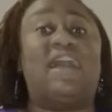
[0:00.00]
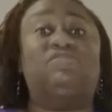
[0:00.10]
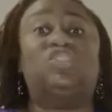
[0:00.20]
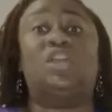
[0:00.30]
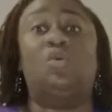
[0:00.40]

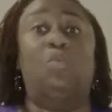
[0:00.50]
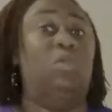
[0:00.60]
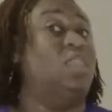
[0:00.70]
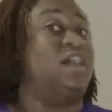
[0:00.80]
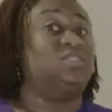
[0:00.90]
I've
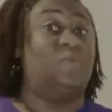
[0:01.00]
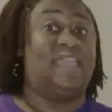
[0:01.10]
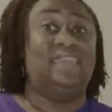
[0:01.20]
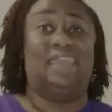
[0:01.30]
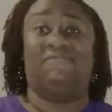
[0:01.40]
lost
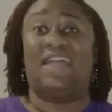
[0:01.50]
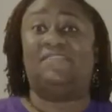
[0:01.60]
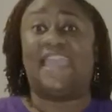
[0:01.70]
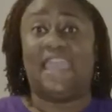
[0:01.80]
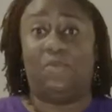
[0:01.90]
weight, if I
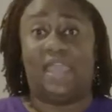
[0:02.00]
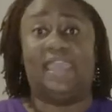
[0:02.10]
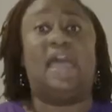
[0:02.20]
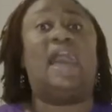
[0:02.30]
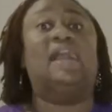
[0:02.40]
gain
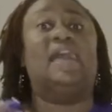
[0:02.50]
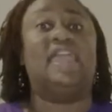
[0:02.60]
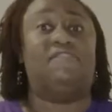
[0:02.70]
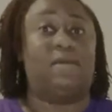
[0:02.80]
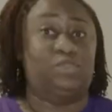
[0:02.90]
weight,
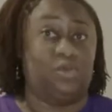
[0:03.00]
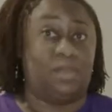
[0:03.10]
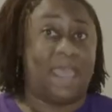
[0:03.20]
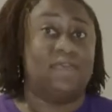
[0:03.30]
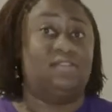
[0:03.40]
if I'm
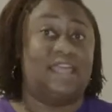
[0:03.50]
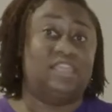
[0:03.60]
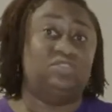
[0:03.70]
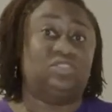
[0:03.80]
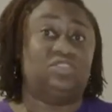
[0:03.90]
doing a pattern that I
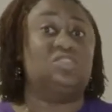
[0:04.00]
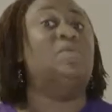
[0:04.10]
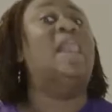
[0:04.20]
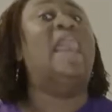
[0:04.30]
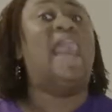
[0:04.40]
used to
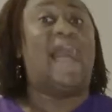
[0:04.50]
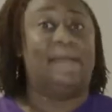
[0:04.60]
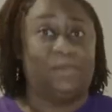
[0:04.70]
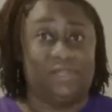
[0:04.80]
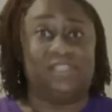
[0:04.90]
do,
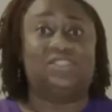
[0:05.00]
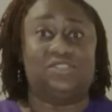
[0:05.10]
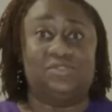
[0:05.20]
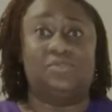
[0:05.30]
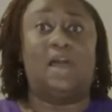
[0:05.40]
I'm going to
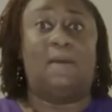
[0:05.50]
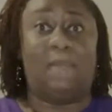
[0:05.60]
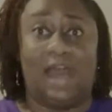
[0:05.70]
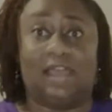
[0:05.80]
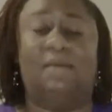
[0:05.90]
do a
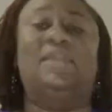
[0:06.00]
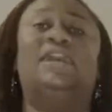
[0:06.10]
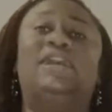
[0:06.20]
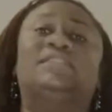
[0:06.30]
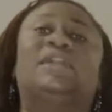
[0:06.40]
mock-up
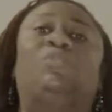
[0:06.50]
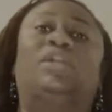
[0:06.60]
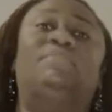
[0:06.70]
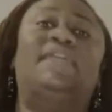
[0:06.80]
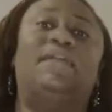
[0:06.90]
because I
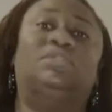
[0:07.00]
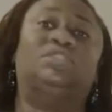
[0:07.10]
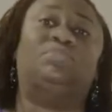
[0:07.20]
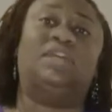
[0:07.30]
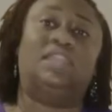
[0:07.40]
want to be able
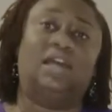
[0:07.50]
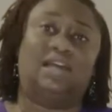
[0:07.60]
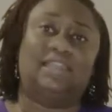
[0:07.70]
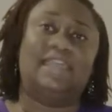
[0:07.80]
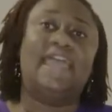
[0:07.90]
to put it
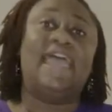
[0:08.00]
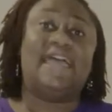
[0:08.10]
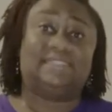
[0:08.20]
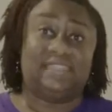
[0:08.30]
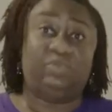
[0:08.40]
on
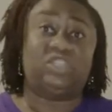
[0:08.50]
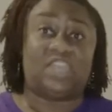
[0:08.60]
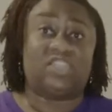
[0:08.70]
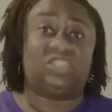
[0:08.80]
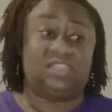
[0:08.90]
and see what
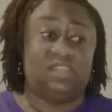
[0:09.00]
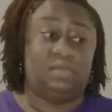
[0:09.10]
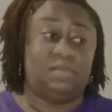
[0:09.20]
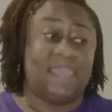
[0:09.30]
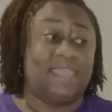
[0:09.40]
changes need
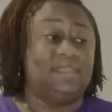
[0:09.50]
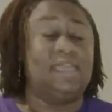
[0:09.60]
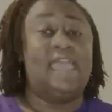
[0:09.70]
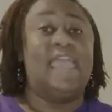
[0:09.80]
to be made.